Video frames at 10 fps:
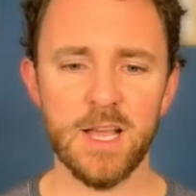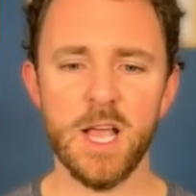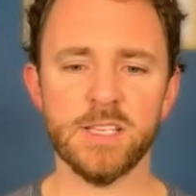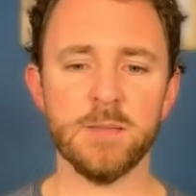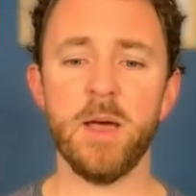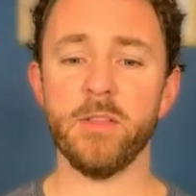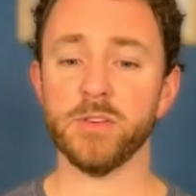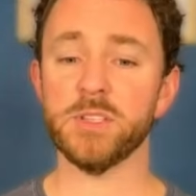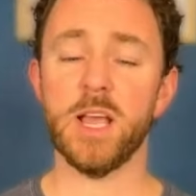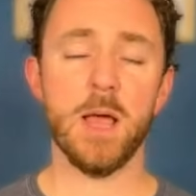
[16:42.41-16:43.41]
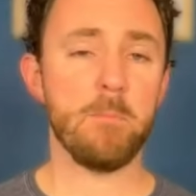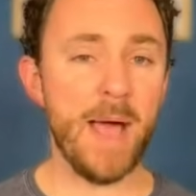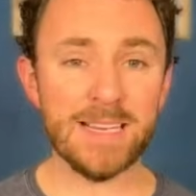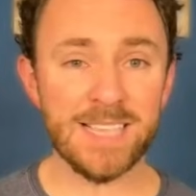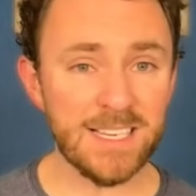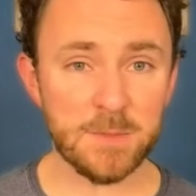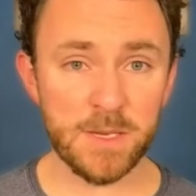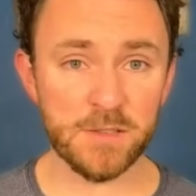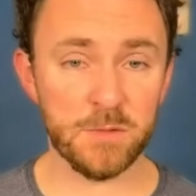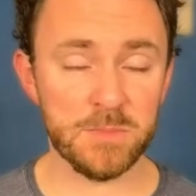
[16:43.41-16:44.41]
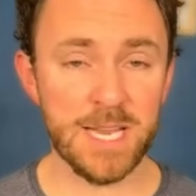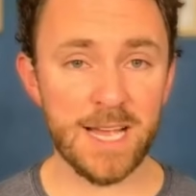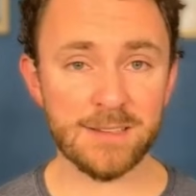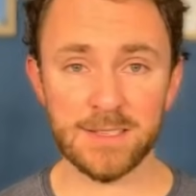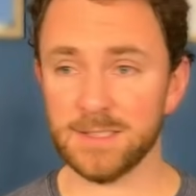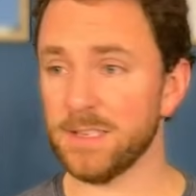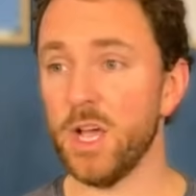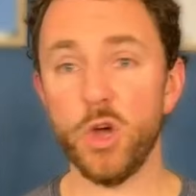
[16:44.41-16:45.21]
Some others Max Abmas from Texas,